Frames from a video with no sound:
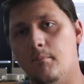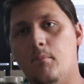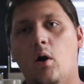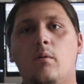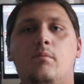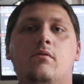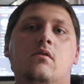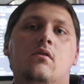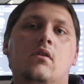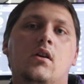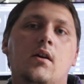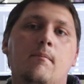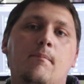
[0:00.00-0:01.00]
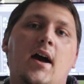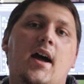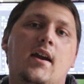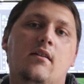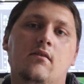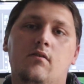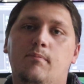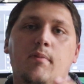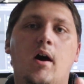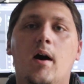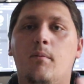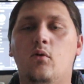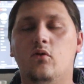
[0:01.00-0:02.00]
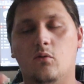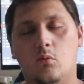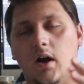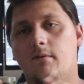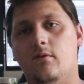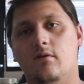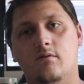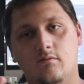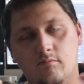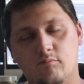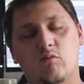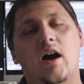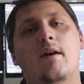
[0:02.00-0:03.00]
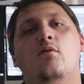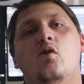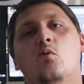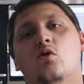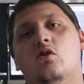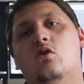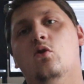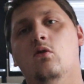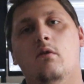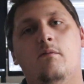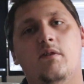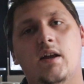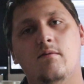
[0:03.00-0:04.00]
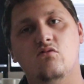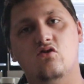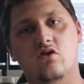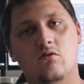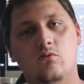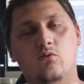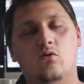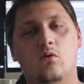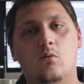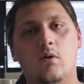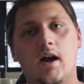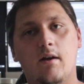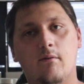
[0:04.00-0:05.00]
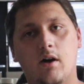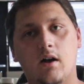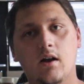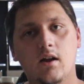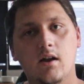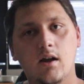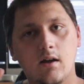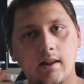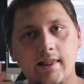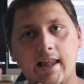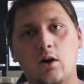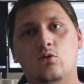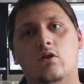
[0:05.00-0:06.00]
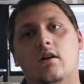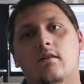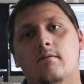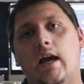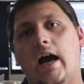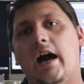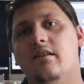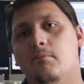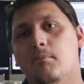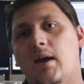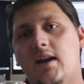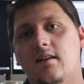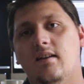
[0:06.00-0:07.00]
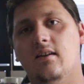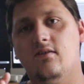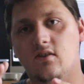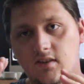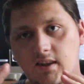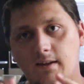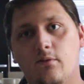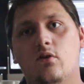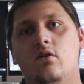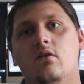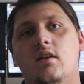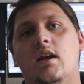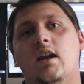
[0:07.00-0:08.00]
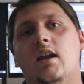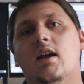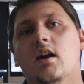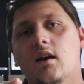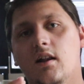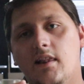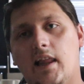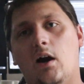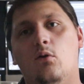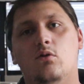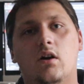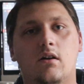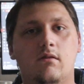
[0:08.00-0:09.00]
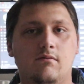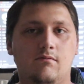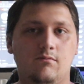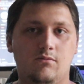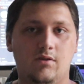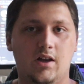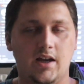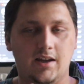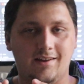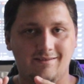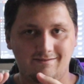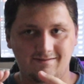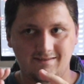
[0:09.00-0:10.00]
pops, bangs, burbles, or whatever you want to call it, flame tunes or whatever, louder. It has made it significantly louder, like